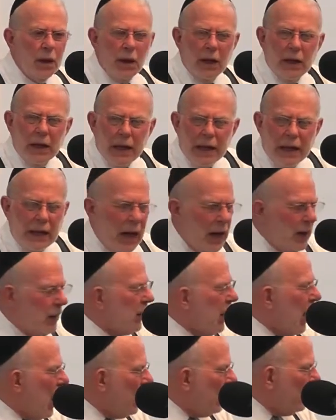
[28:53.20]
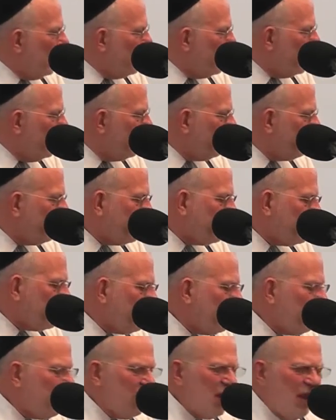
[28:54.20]
in, in, in college,
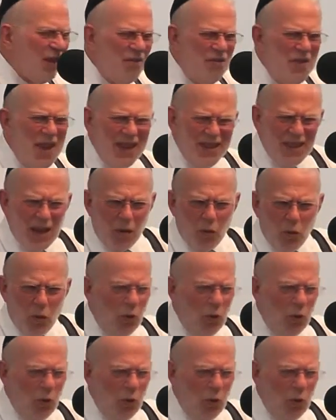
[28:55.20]
Vietnam